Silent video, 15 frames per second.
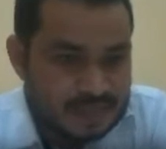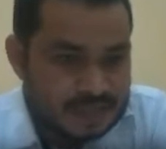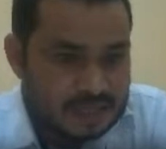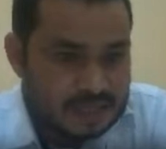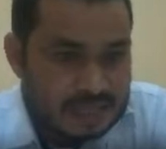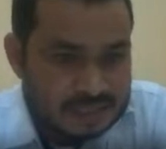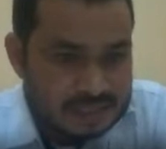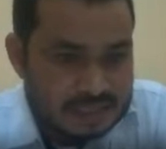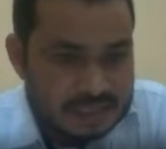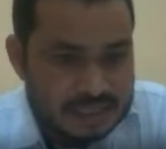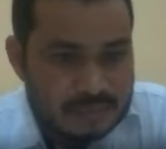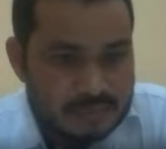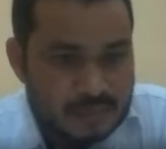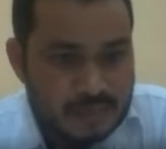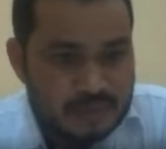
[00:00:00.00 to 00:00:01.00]
The
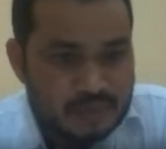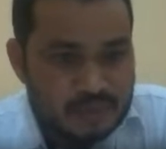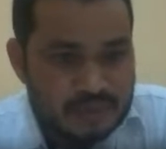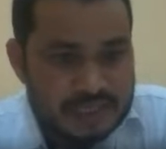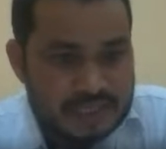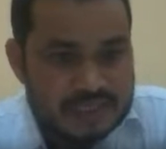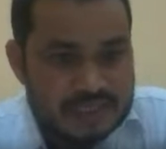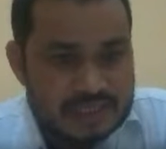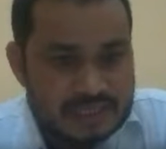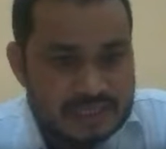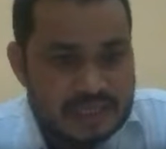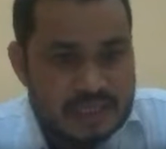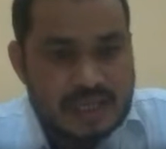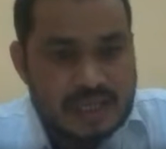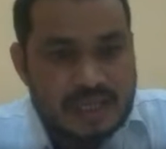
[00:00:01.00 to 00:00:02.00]
system of mood is
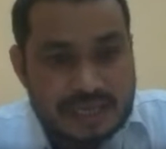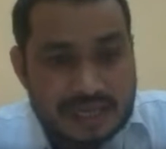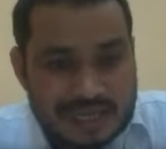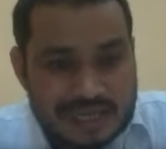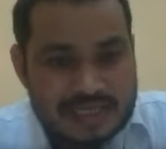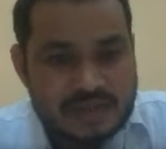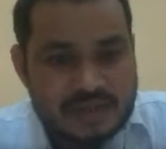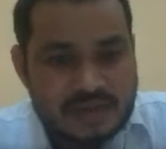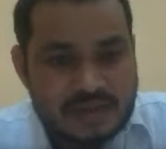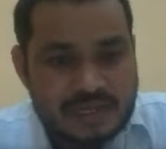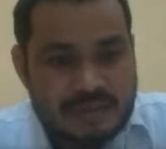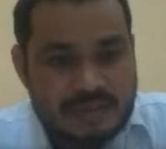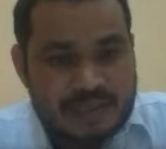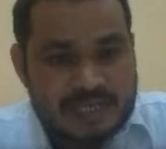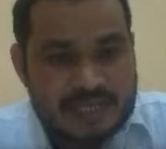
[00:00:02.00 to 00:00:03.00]

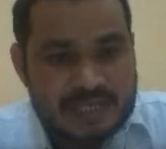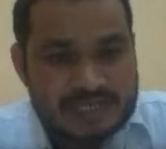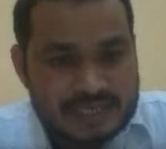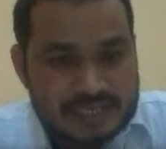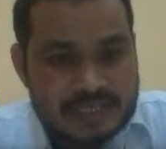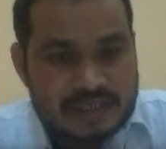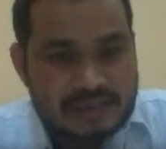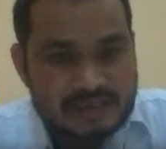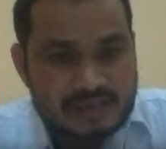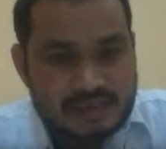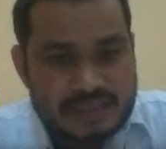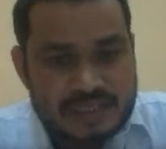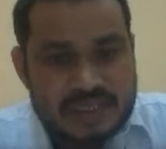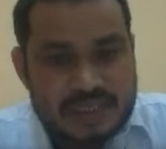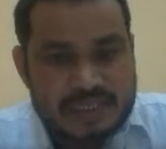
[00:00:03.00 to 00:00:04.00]
lexicogrammatical system
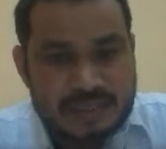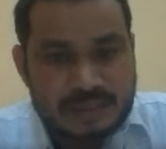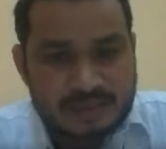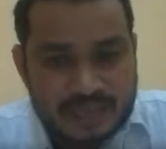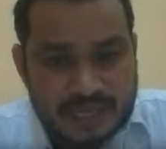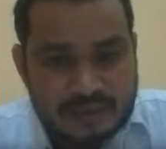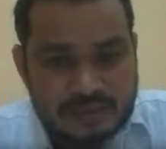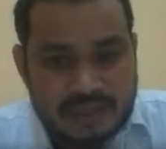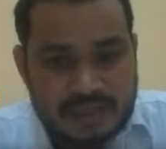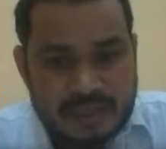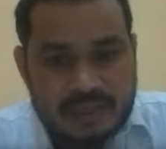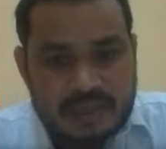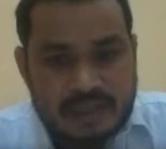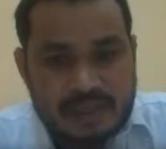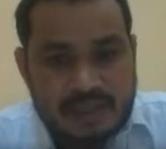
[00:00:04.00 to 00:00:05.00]
which is
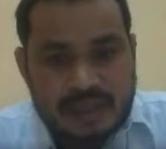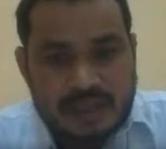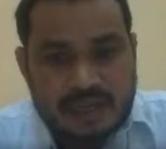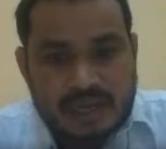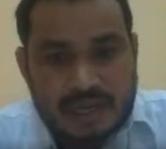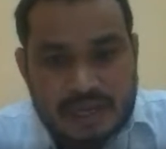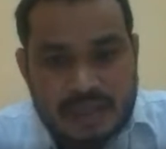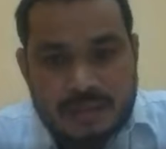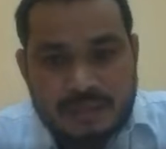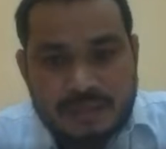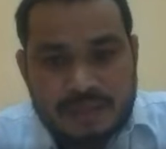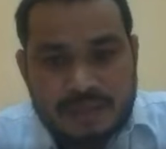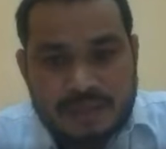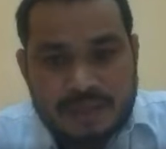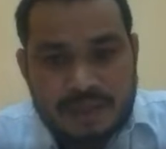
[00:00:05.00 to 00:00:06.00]
subnetwork
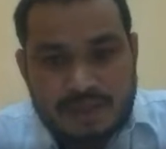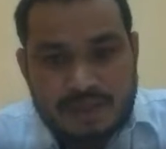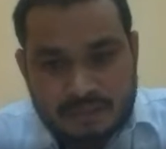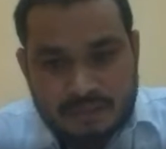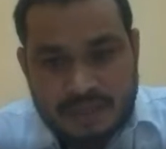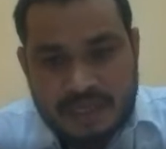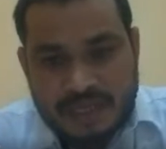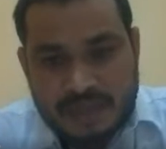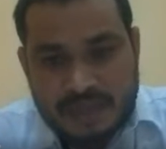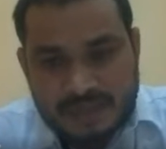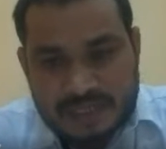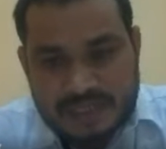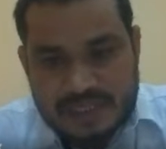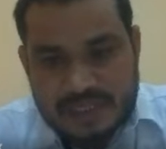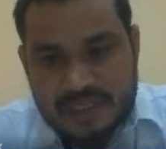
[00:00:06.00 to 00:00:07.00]
of one
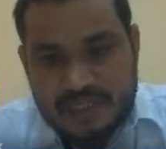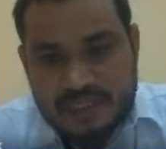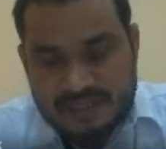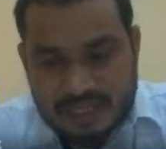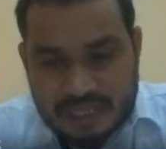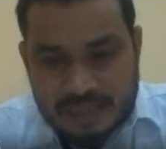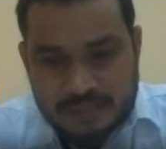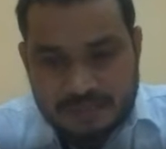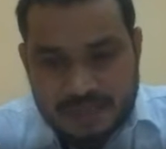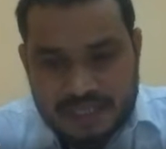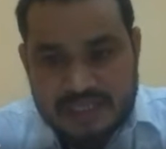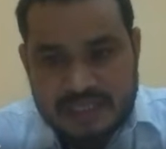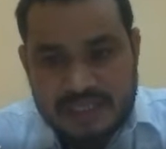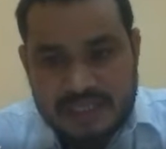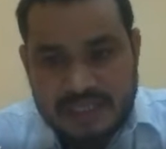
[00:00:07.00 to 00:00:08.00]
dimension.
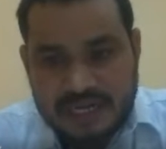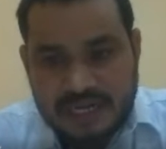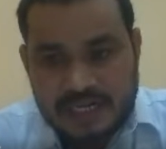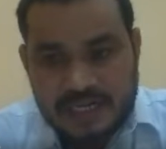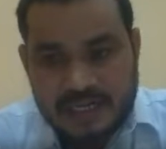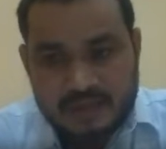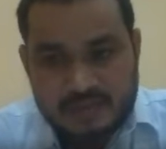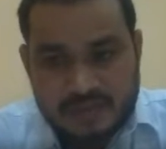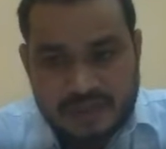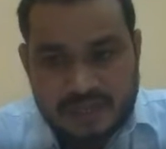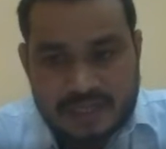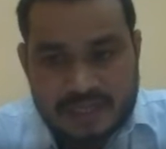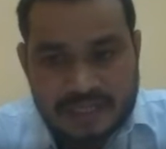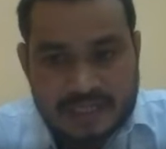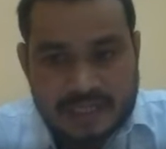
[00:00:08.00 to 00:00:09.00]
Stratification: according to
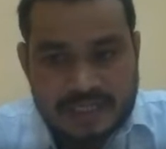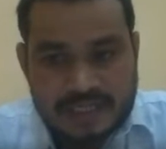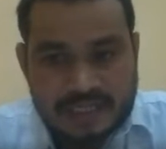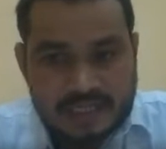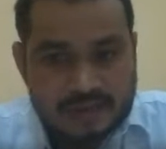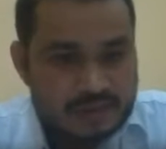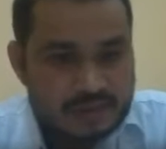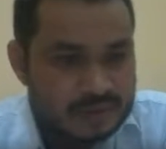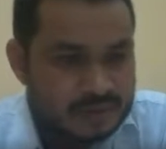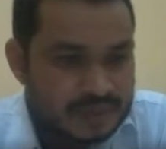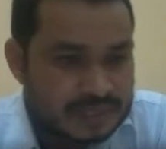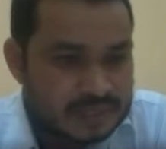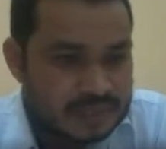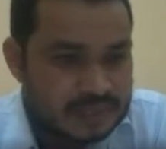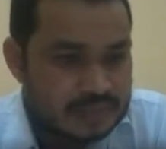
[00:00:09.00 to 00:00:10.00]
the theoretical
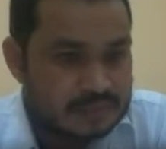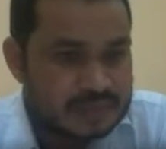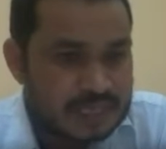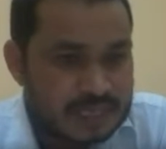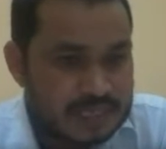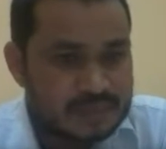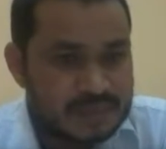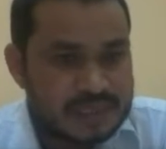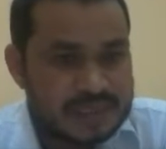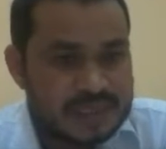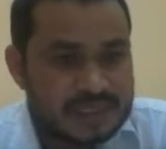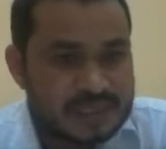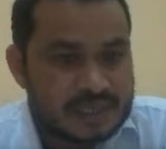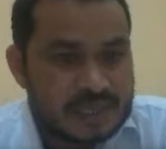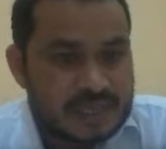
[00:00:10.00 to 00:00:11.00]
notification of
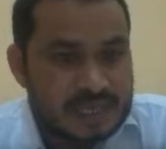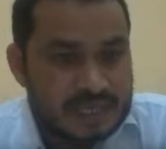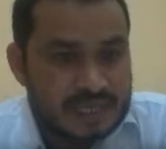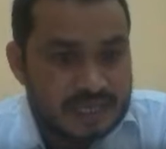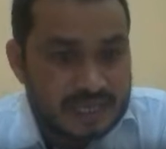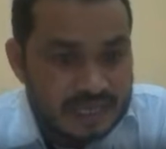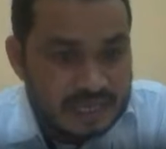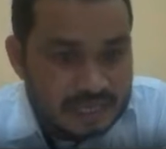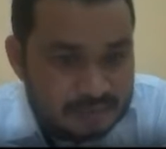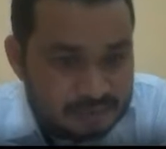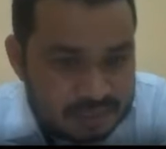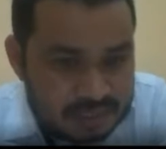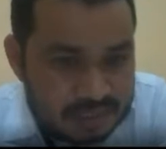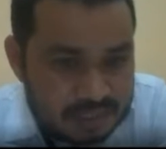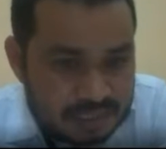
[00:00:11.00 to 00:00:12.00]
stratification, any
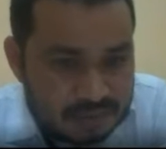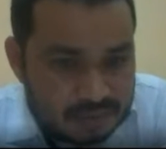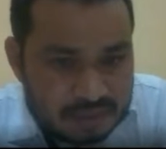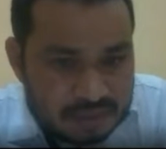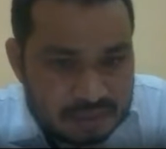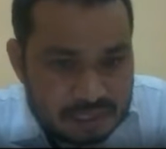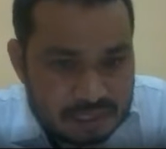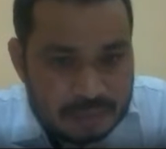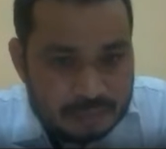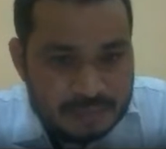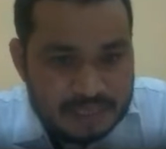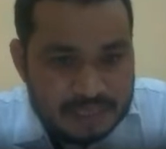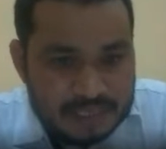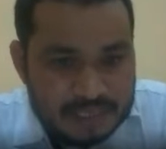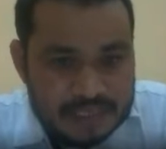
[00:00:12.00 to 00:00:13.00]
linguistic network
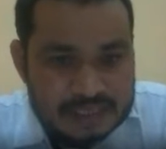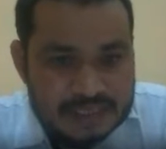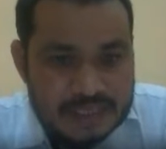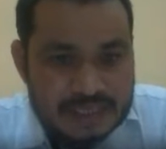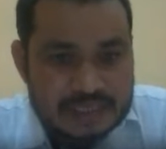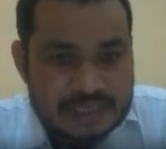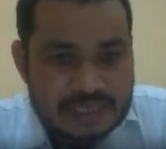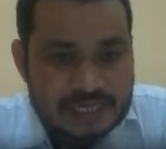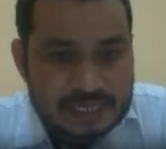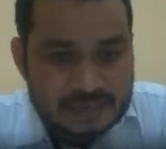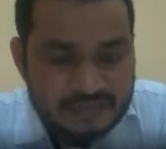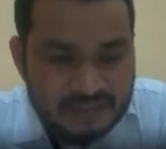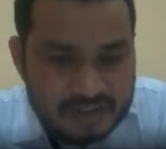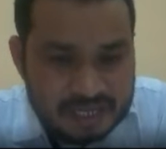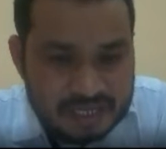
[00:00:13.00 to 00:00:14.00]
operates as a
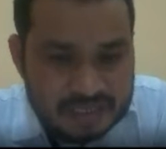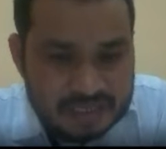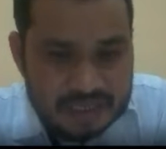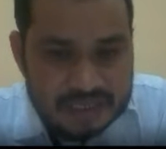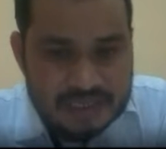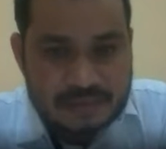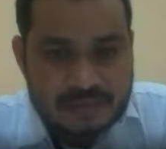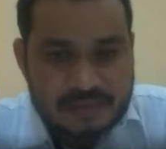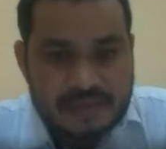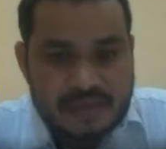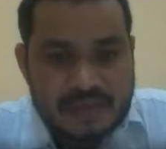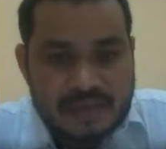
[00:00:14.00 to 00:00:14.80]
stratified system.